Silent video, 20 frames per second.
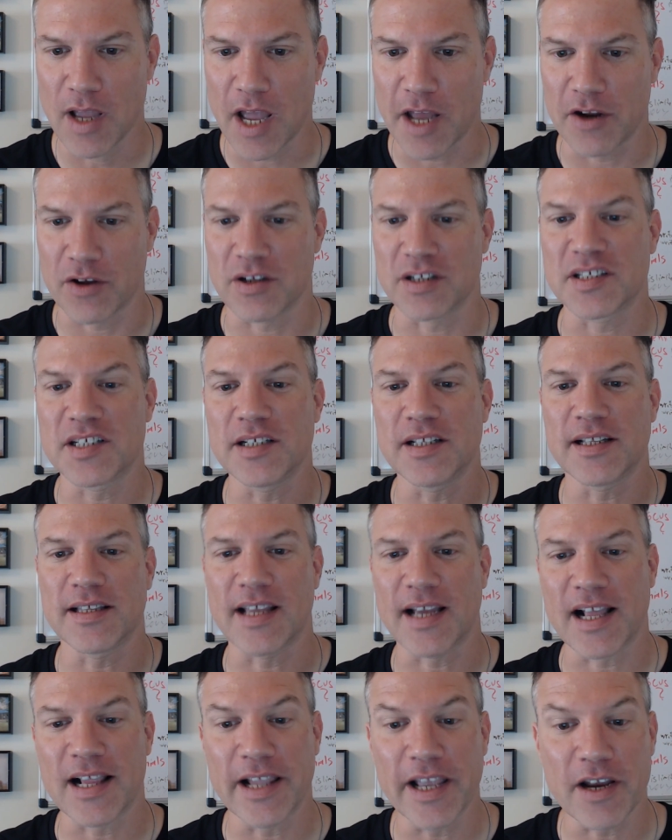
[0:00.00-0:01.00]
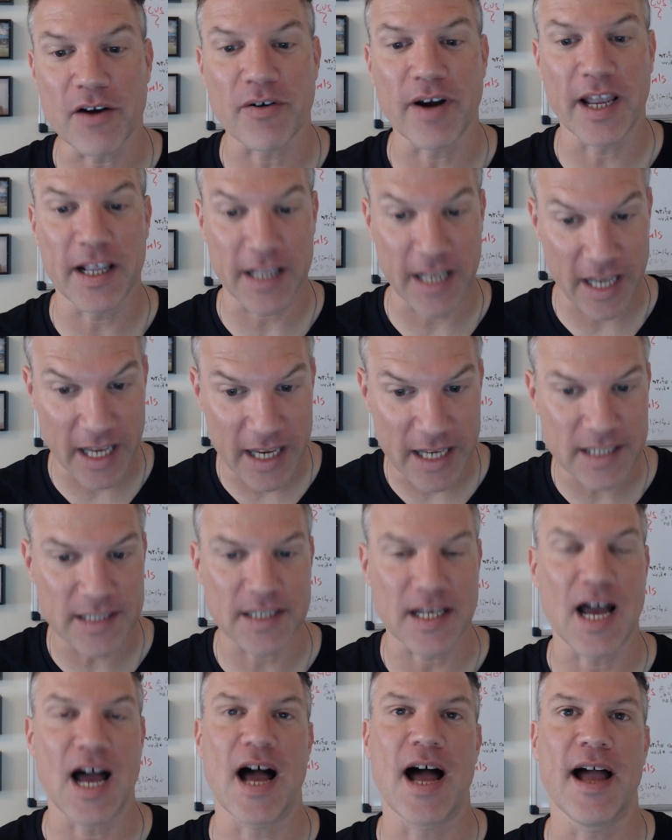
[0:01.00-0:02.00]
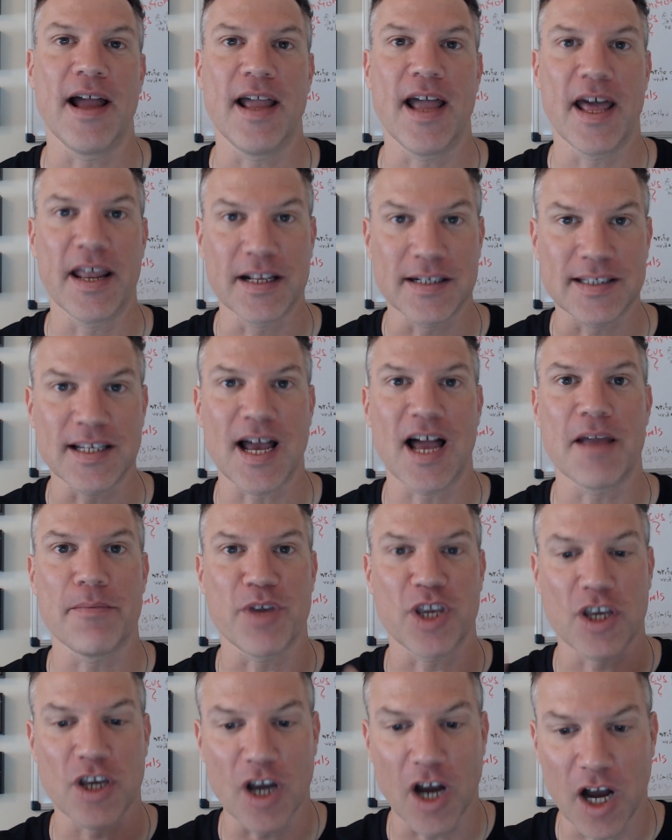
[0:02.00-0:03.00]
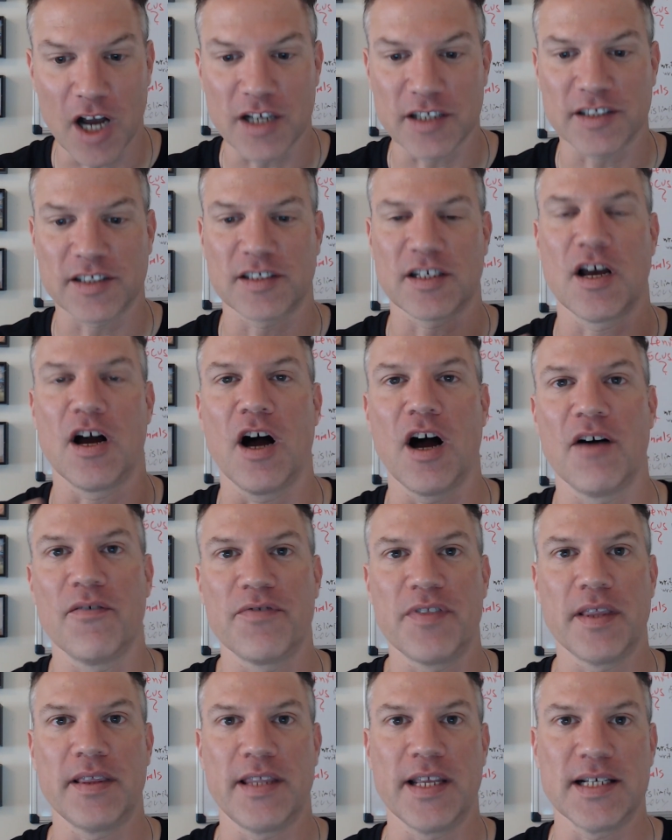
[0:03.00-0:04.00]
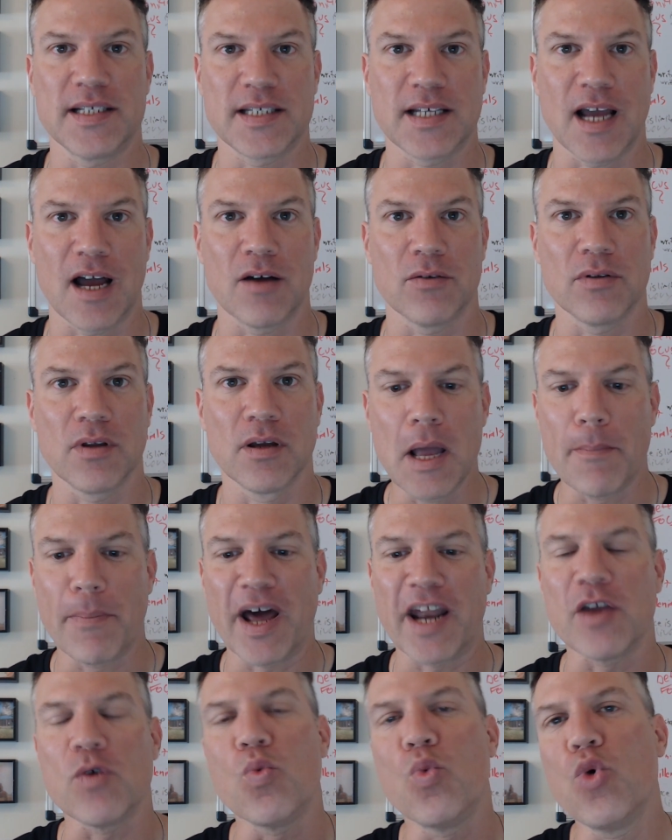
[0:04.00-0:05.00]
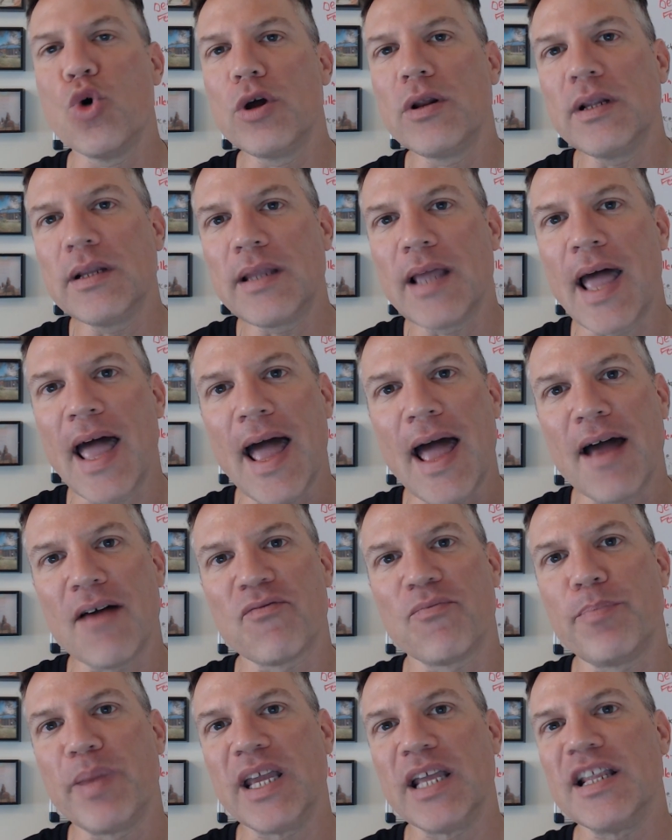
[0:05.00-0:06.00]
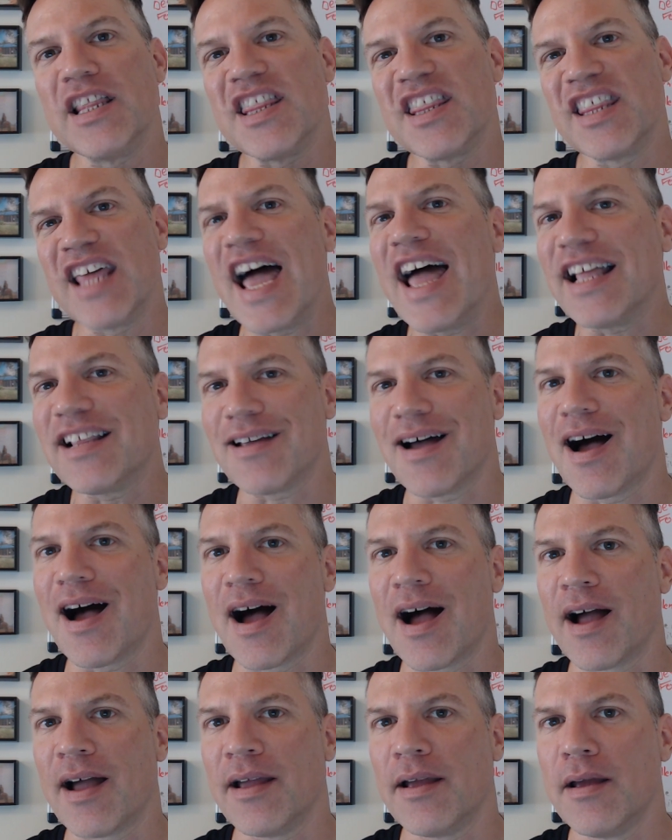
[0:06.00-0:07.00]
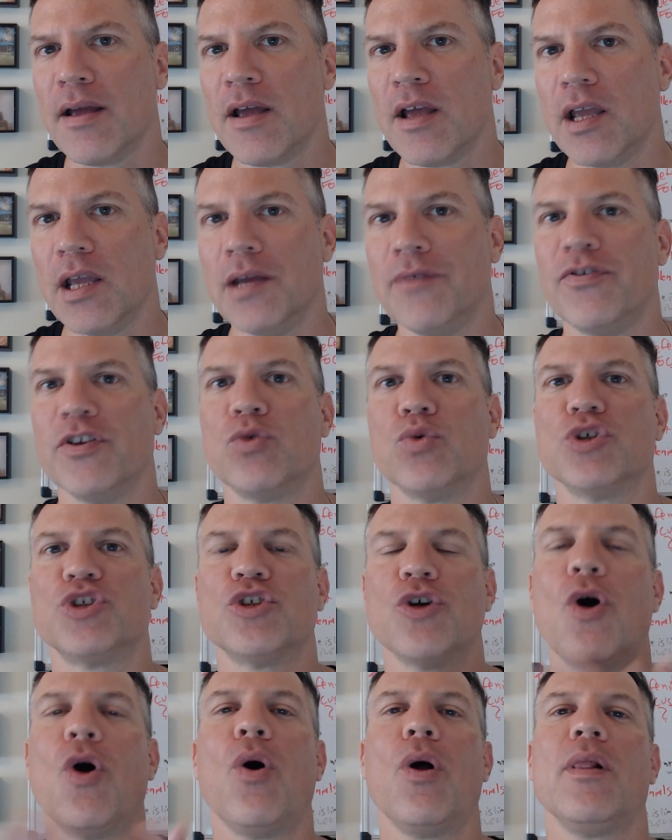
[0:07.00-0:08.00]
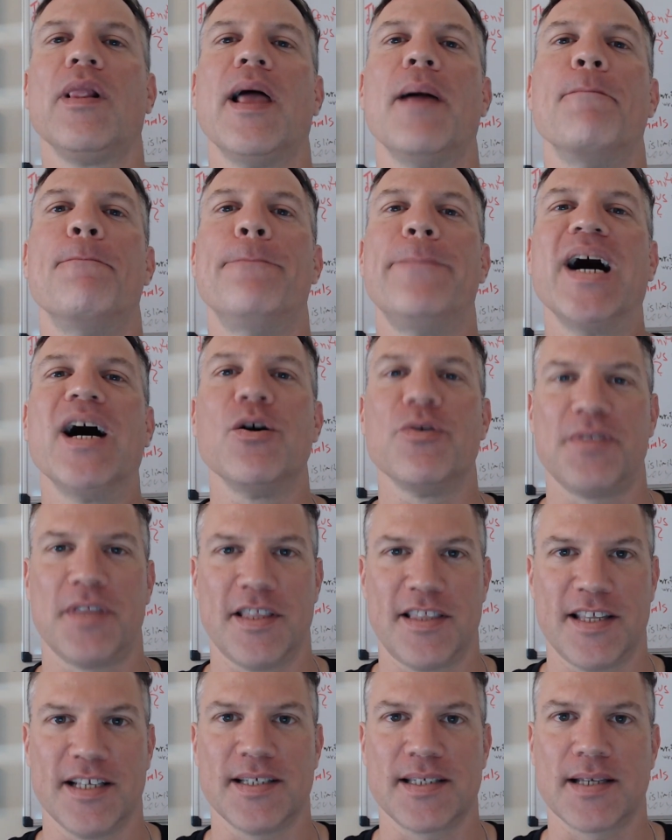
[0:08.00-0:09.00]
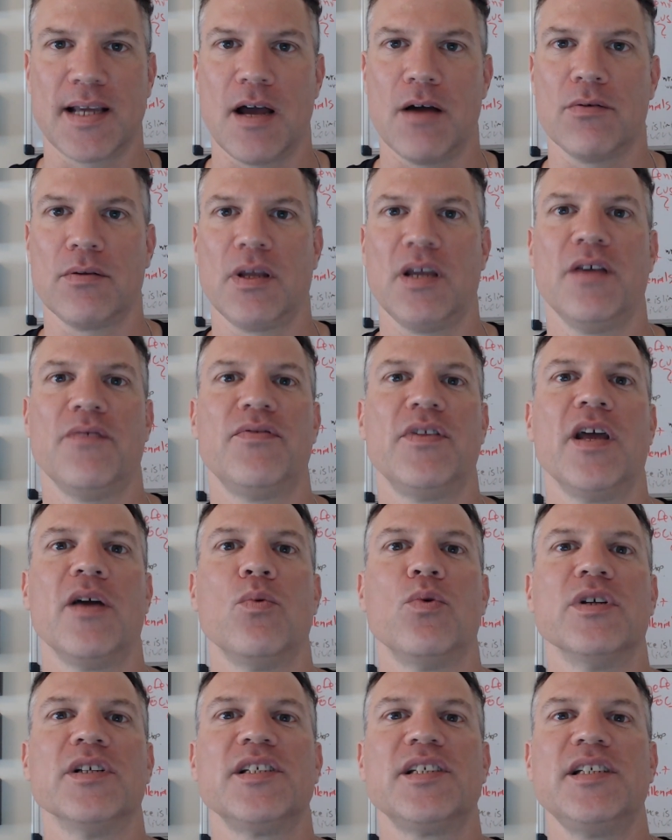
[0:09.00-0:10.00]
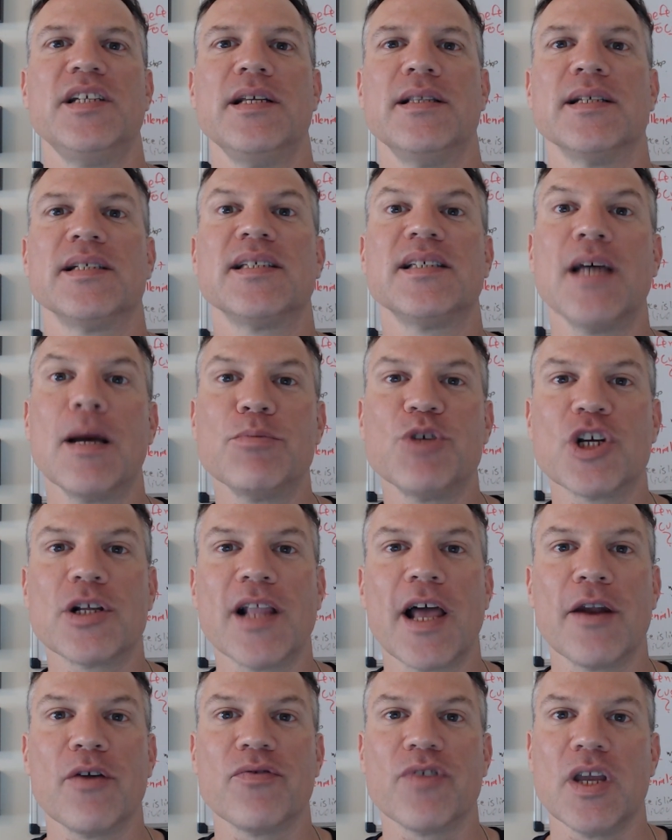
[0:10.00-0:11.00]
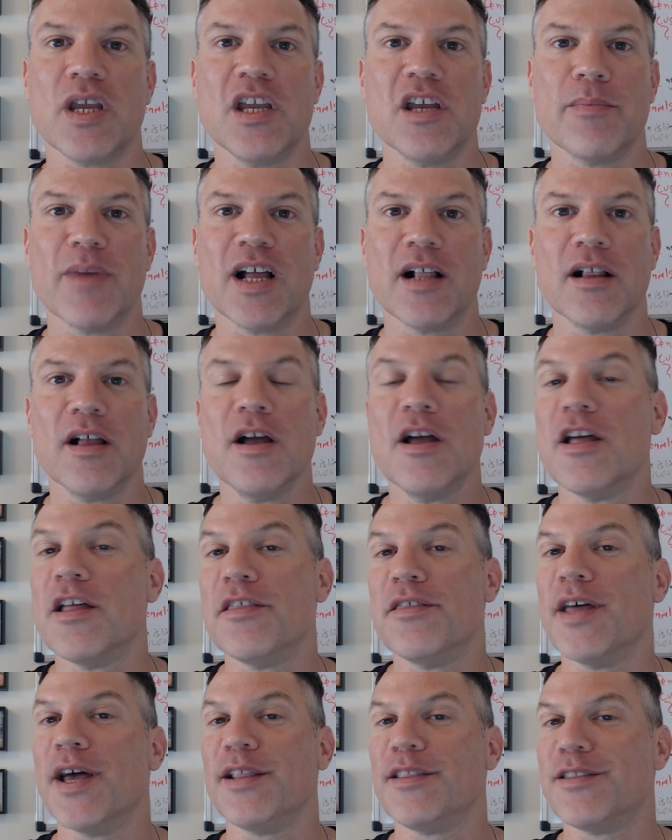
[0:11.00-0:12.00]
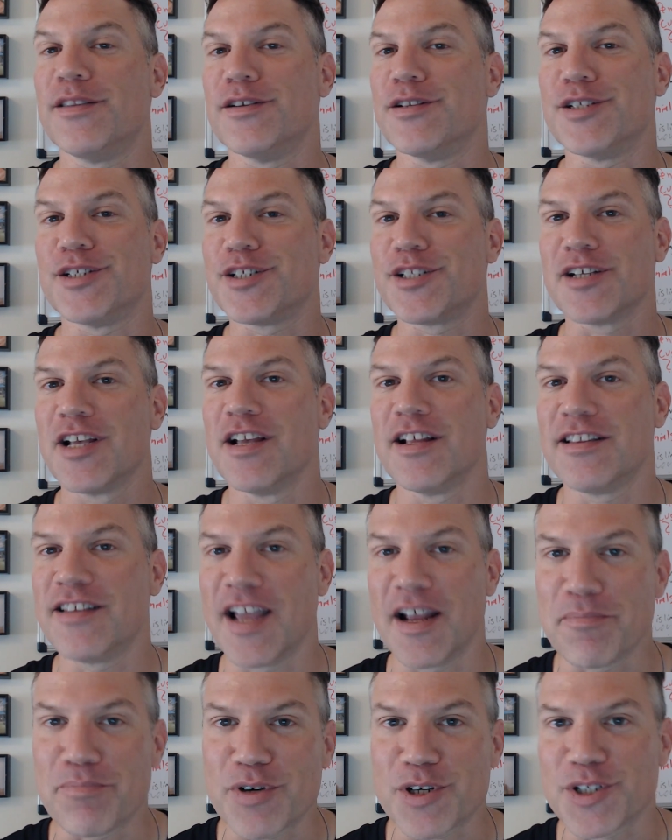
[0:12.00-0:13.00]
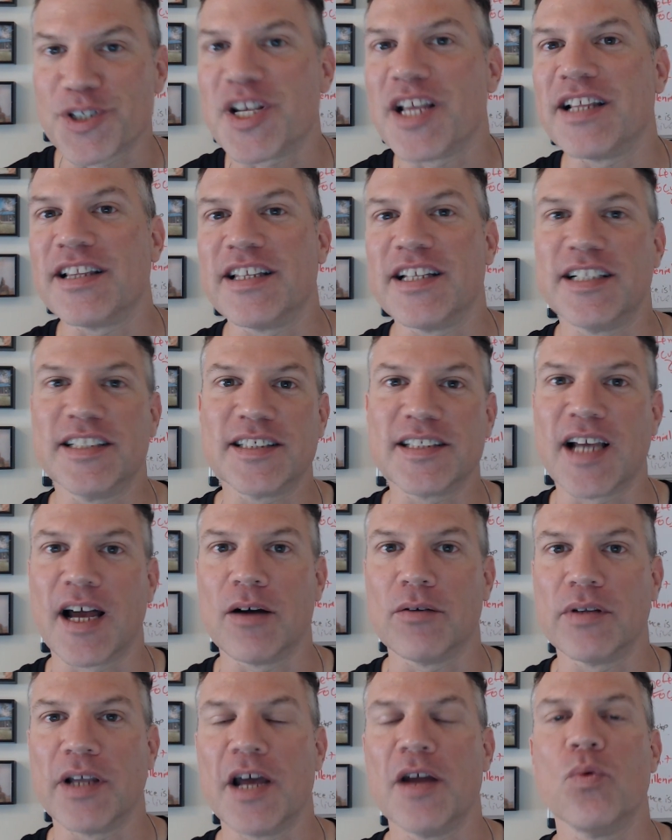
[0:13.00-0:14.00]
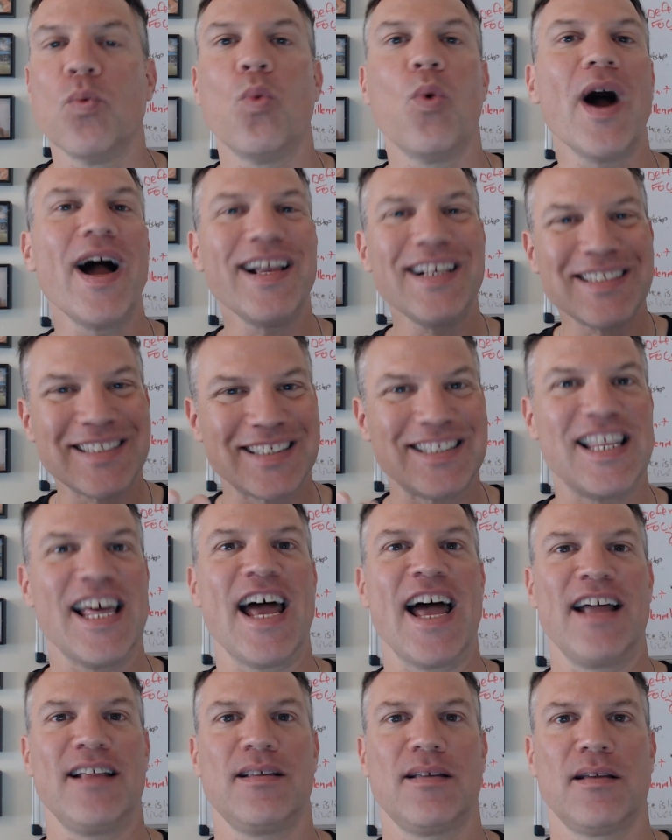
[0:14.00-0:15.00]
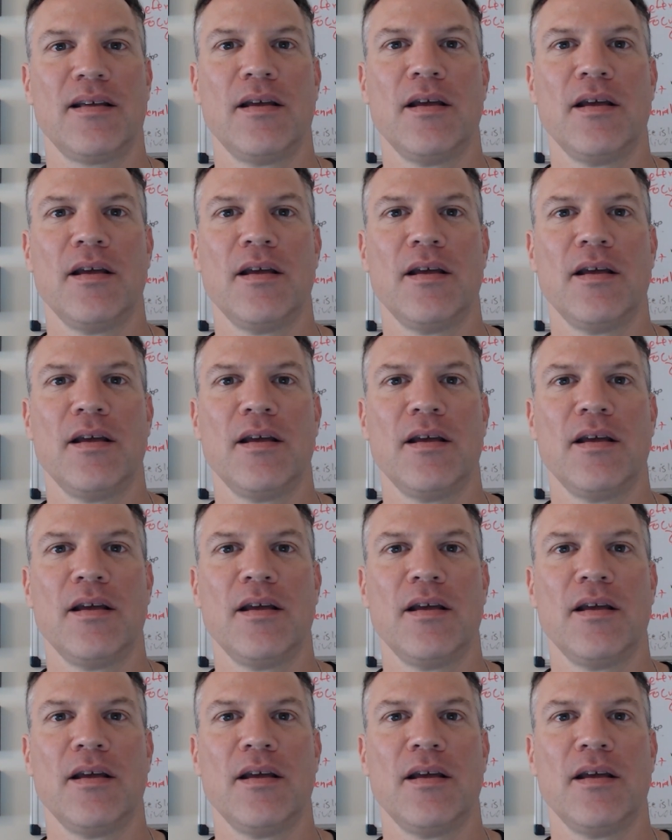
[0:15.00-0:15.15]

You can see that the click rate is high, and it's high because of the discount. But it wouldn't have been that high if it was all about the discount, if they will see in the subject line of the email that there's 10% discount. And why is that?